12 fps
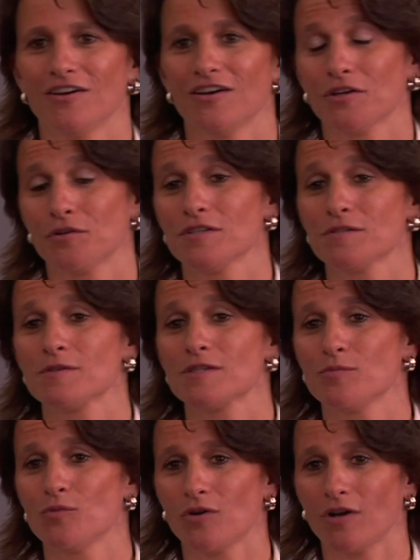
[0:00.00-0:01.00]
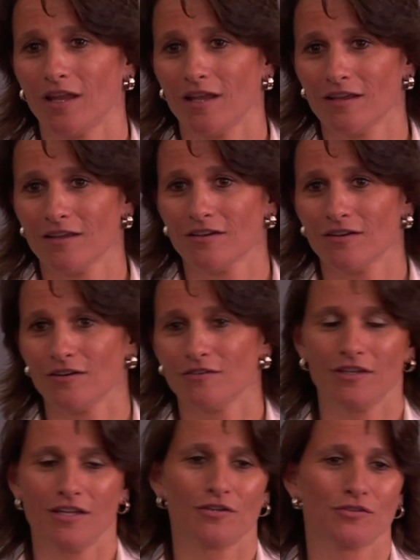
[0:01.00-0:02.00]
On Christmas morning
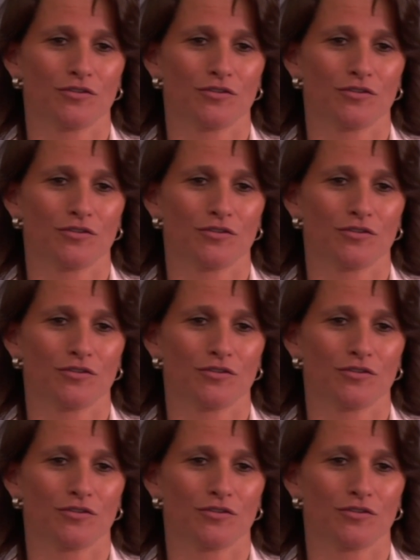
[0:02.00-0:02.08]
of the year